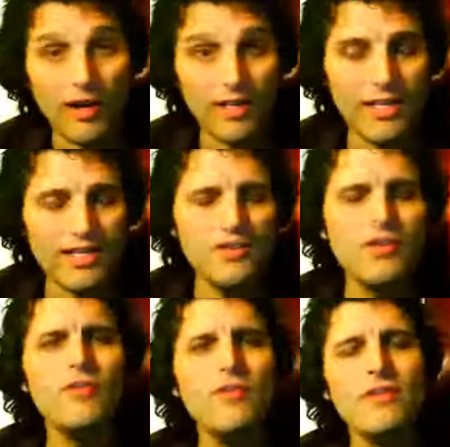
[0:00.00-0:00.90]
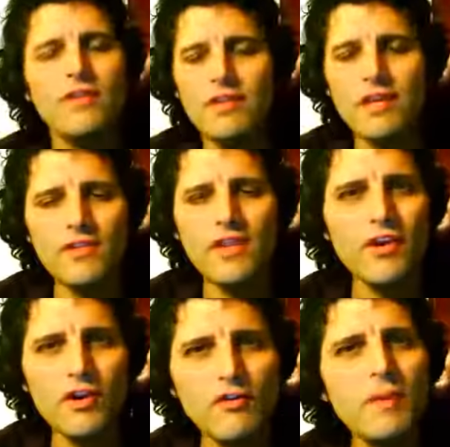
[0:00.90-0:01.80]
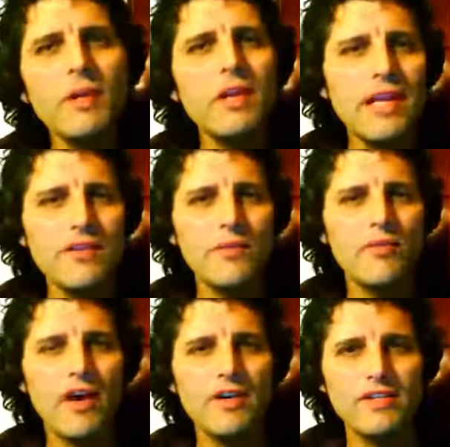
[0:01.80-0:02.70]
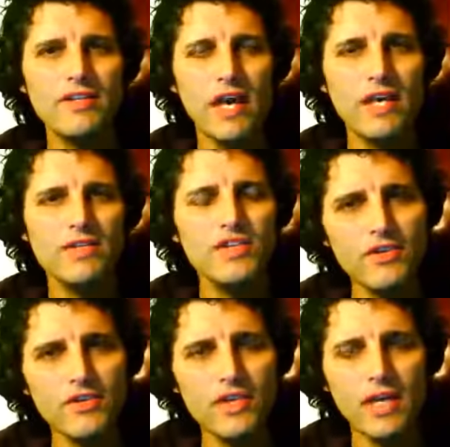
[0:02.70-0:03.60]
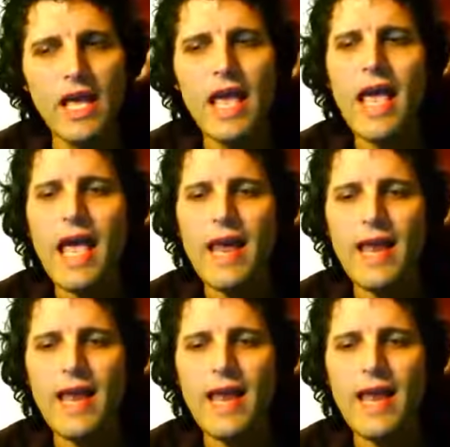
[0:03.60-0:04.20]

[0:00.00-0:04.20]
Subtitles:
Barclays, they're criminal enterprises, guys, seriously.